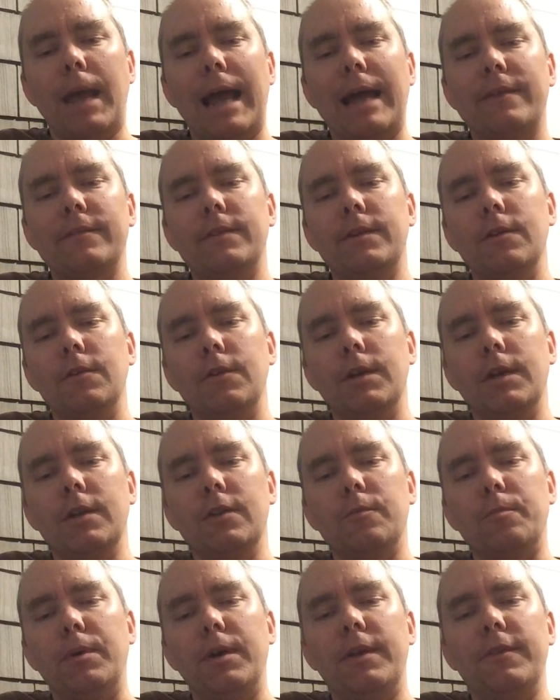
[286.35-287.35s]
accidentally
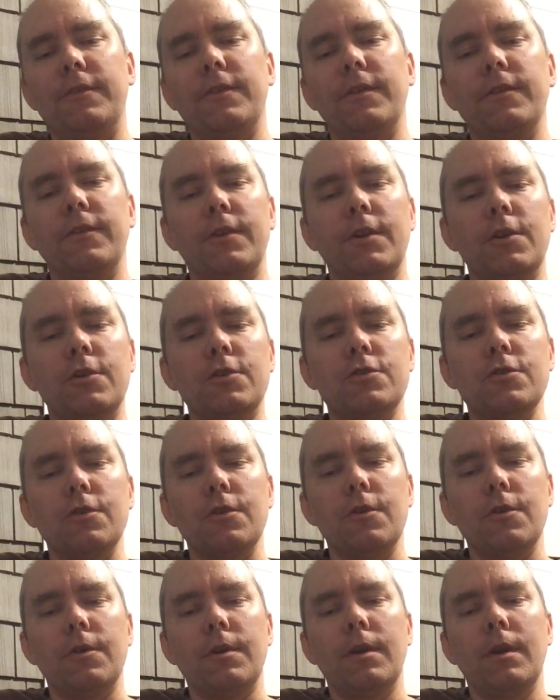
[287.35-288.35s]
gets placed as an
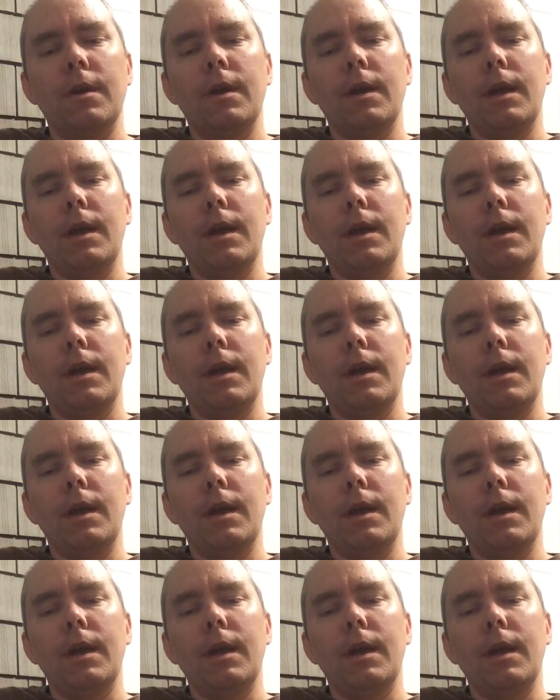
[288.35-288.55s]
intern